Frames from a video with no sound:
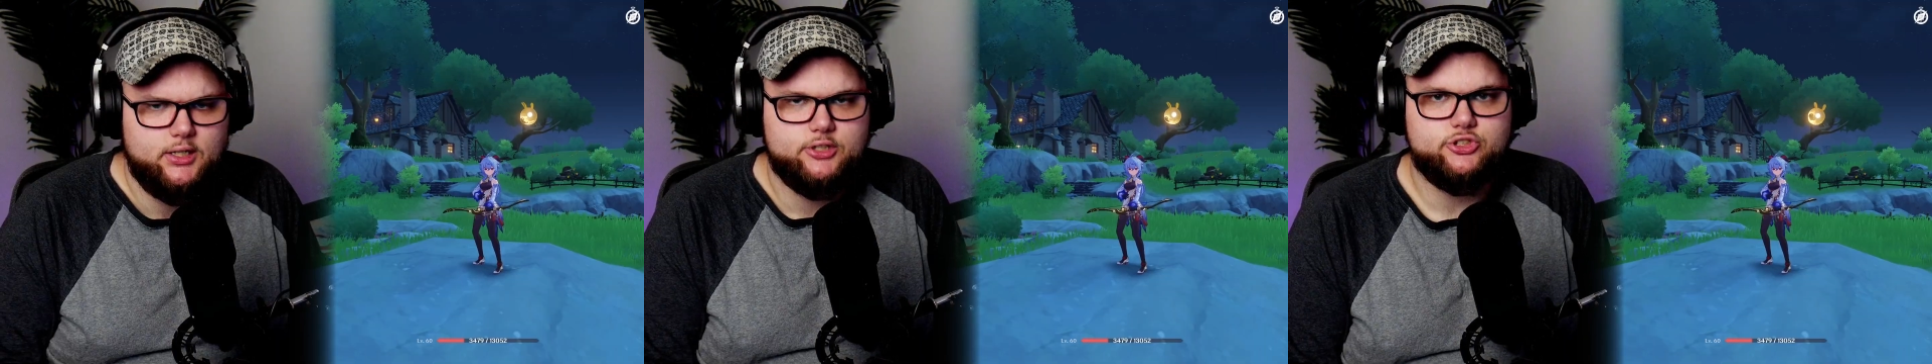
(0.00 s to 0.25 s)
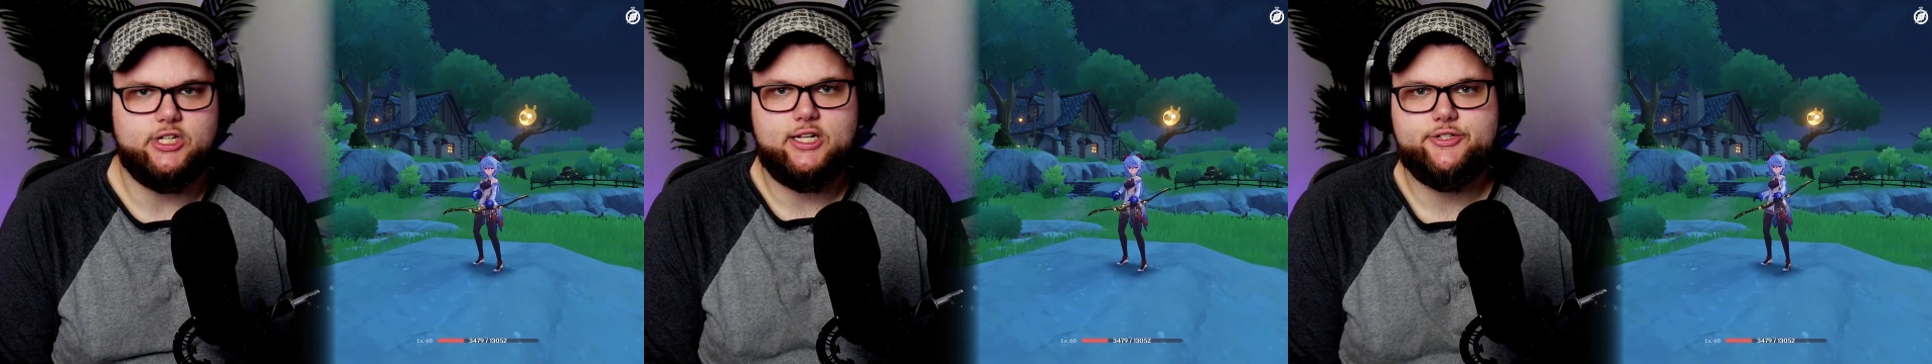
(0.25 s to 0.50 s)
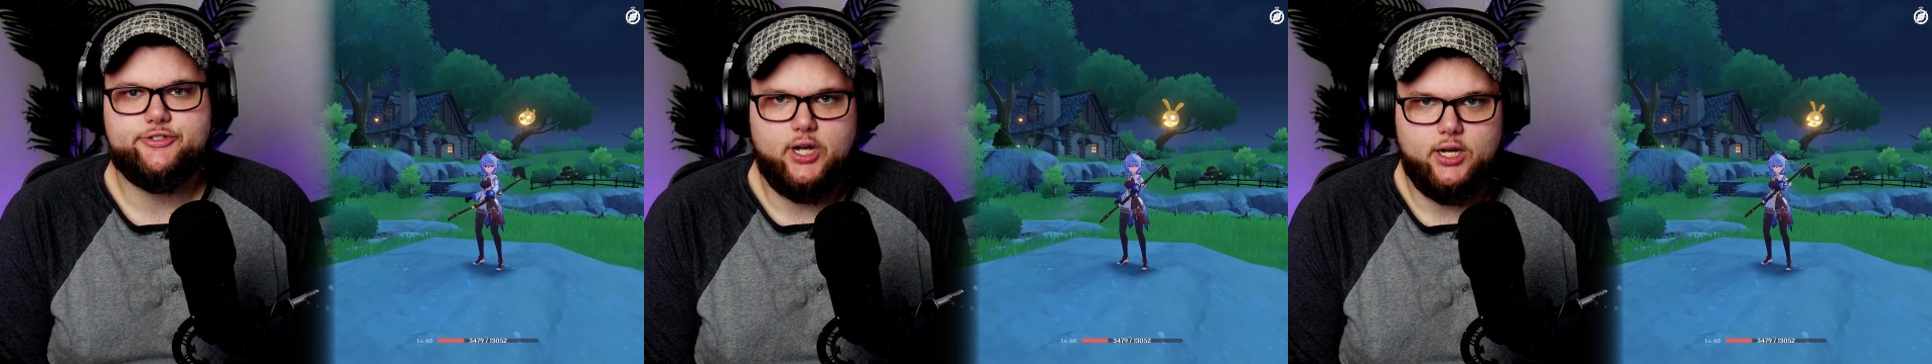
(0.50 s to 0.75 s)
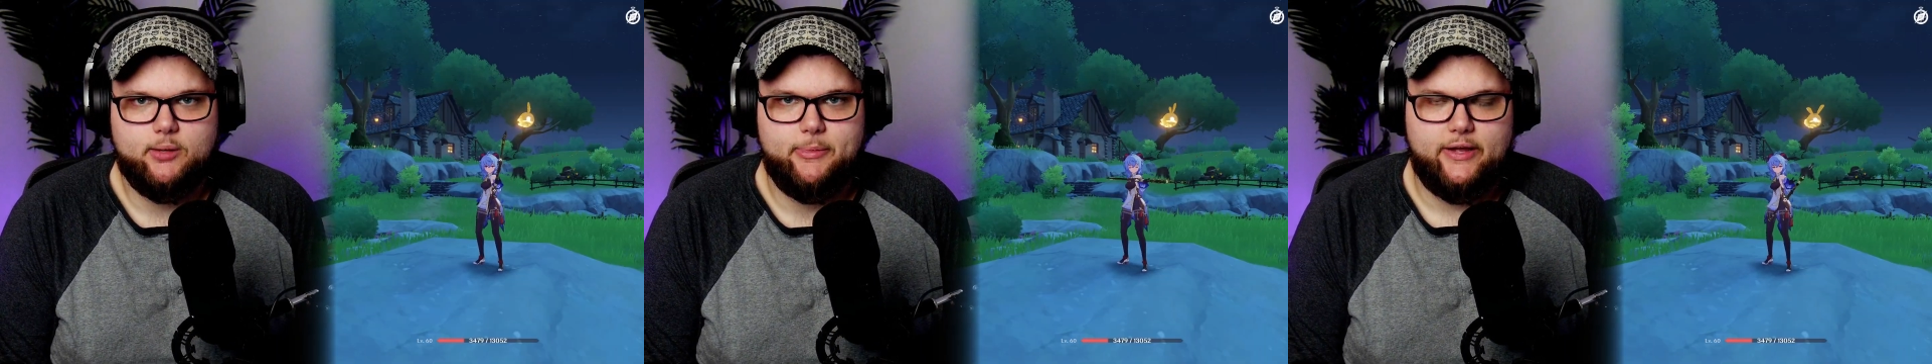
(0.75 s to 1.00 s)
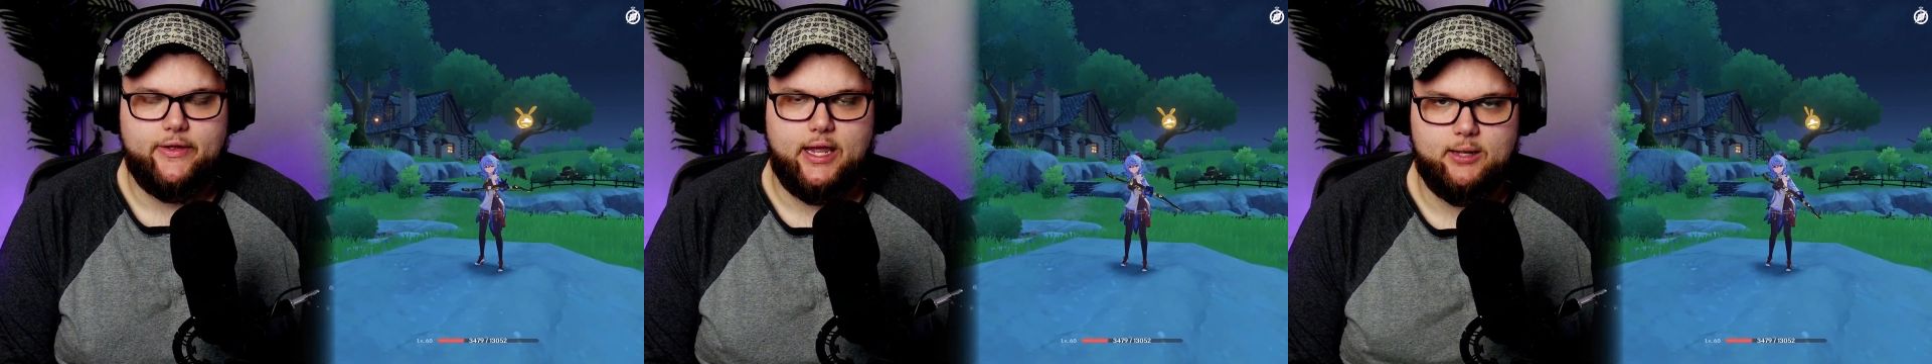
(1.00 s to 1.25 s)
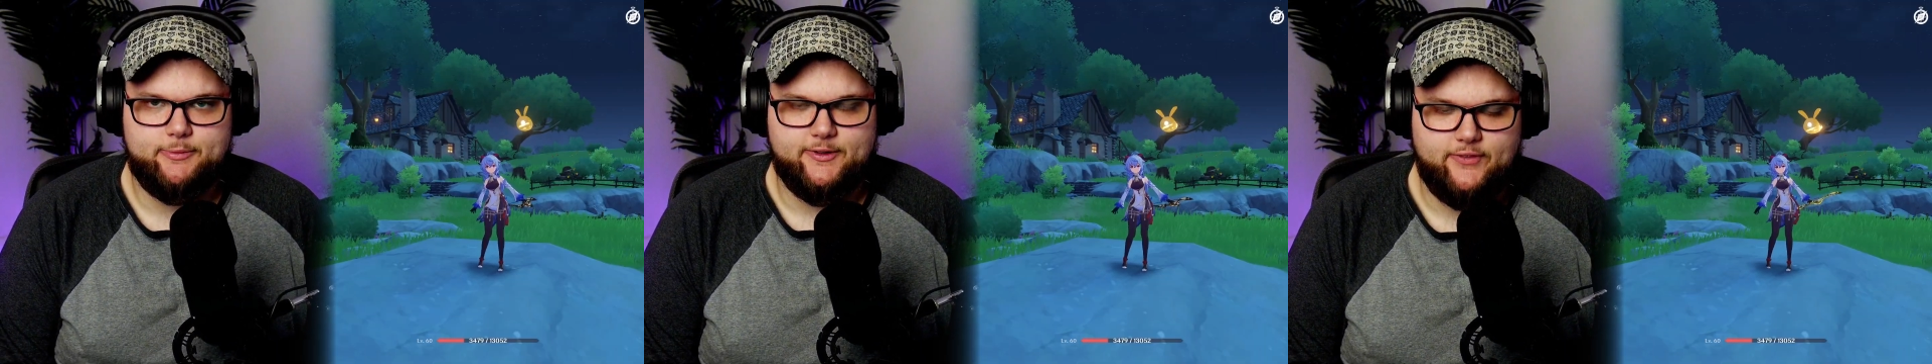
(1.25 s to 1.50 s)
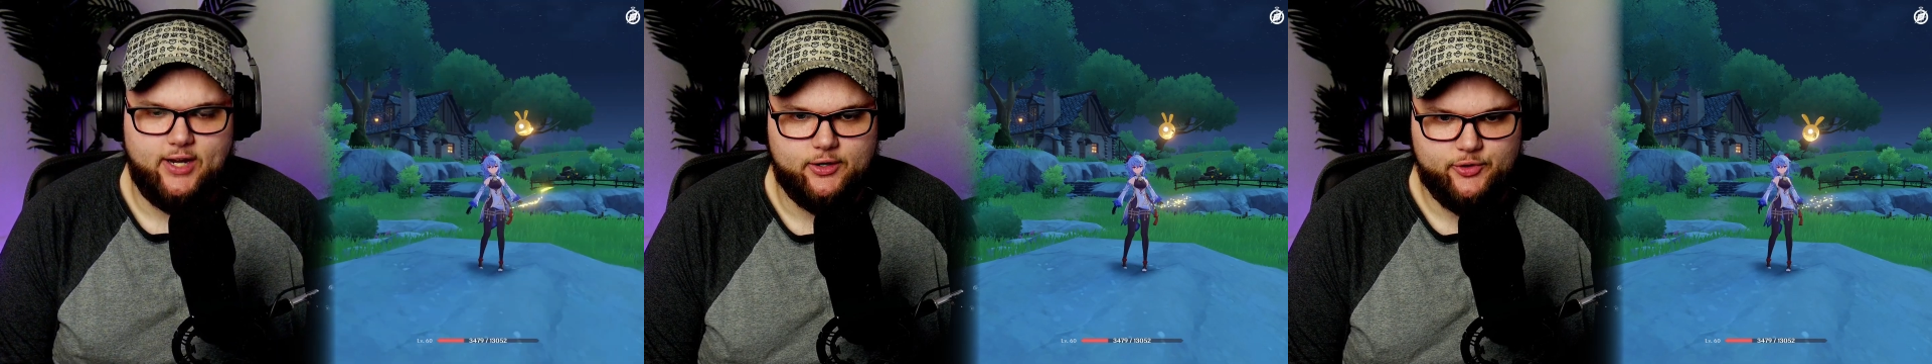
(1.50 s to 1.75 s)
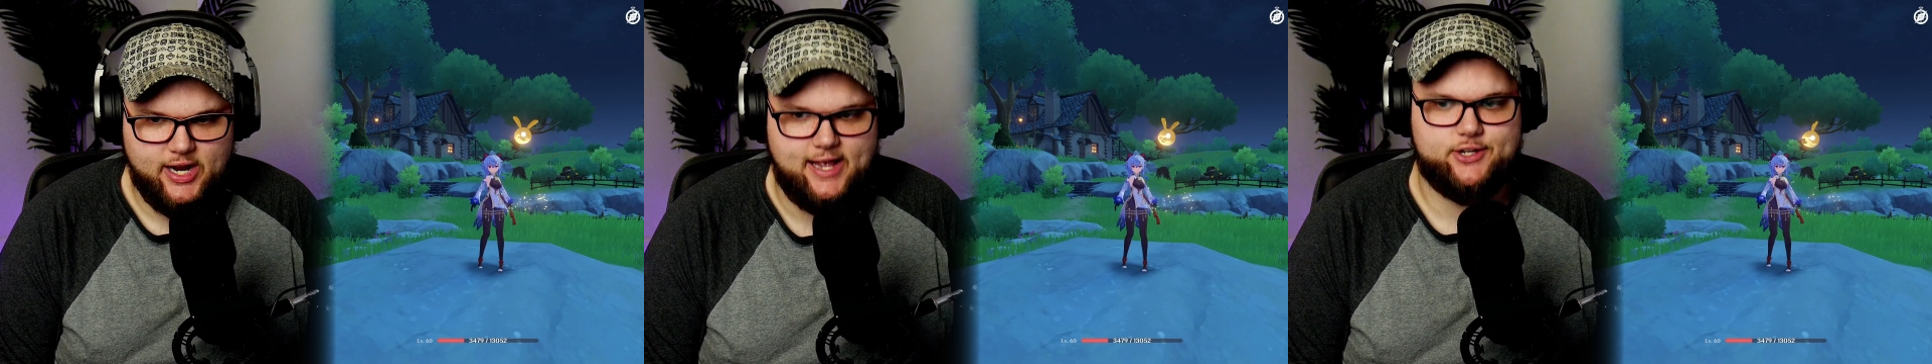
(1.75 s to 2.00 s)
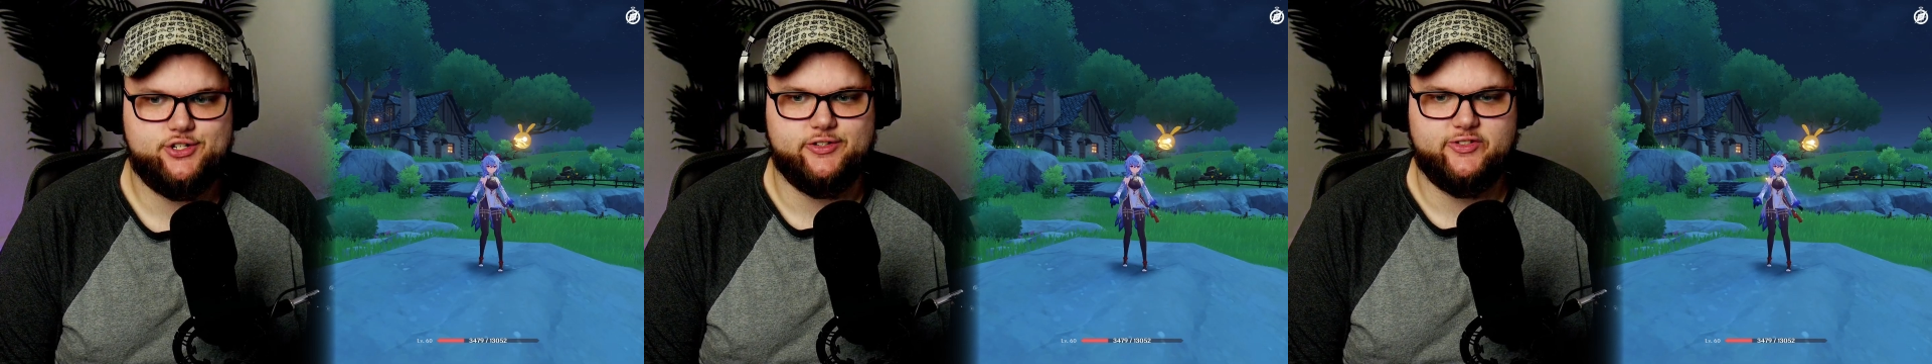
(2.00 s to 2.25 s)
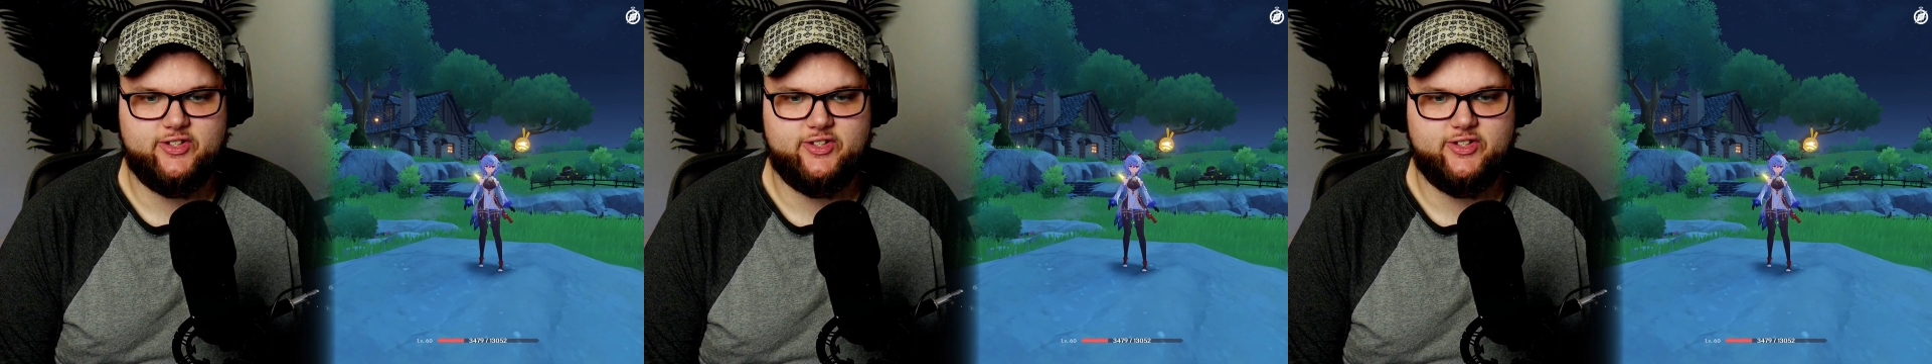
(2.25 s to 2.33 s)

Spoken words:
So now let's talk about amplifying reactions.